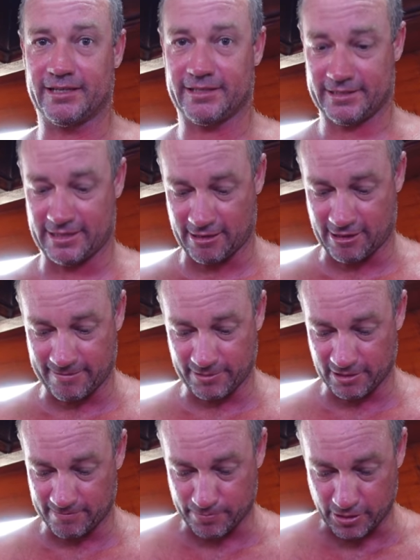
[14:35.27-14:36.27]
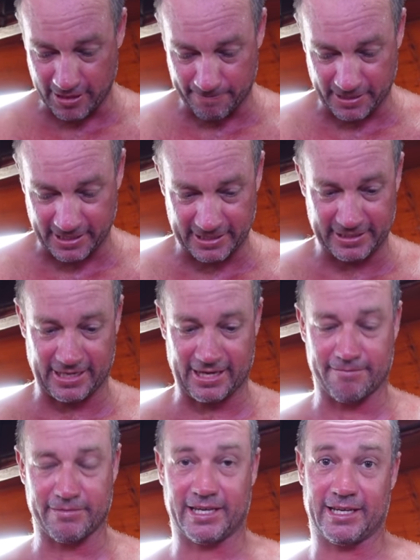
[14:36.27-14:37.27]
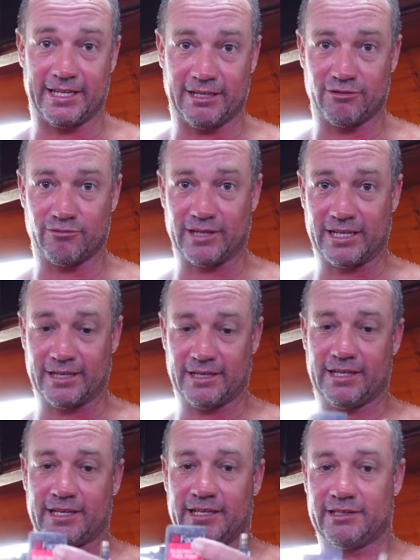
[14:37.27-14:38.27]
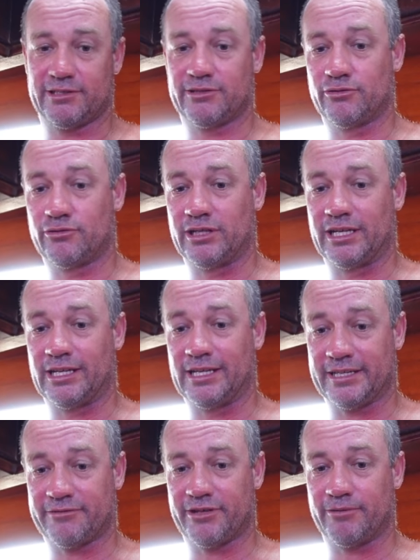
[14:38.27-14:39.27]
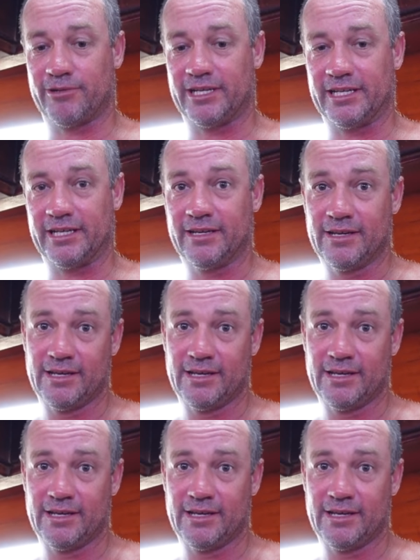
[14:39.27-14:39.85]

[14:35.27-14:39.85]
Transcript: so I'm going to bypass our mechanical one and install an electric one